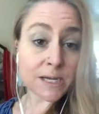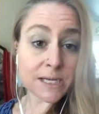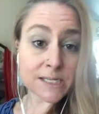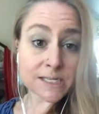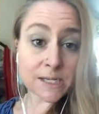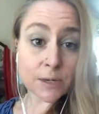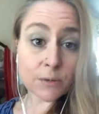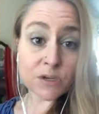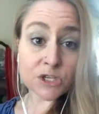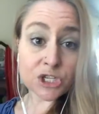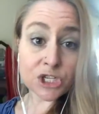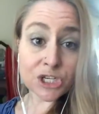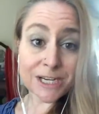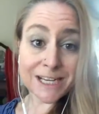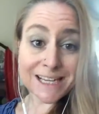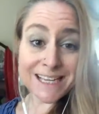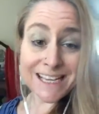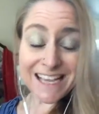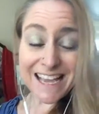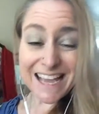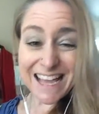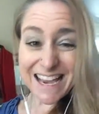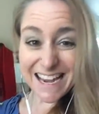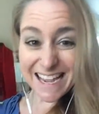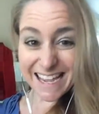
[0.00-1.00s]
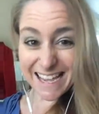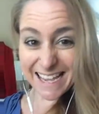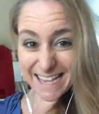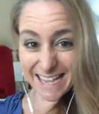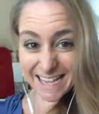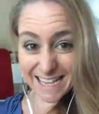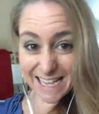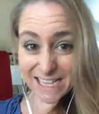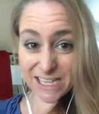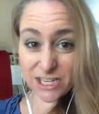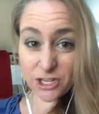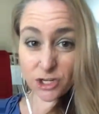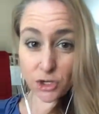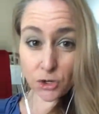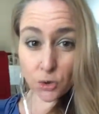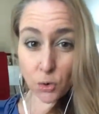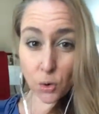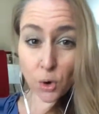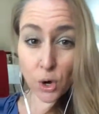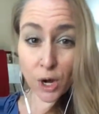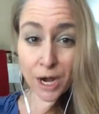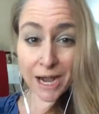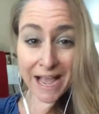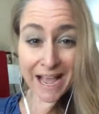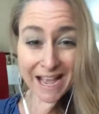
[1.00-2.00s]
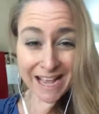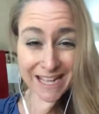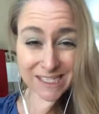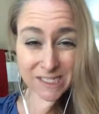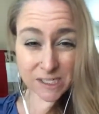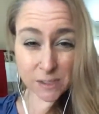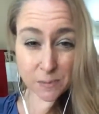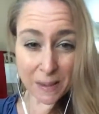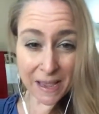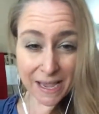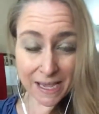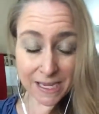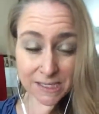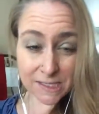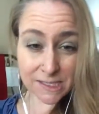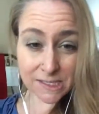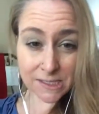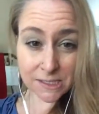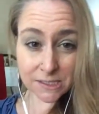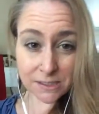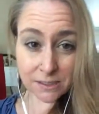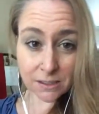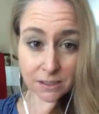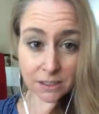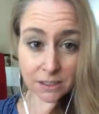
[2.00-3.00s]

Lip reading: is I want you to get in your headspace.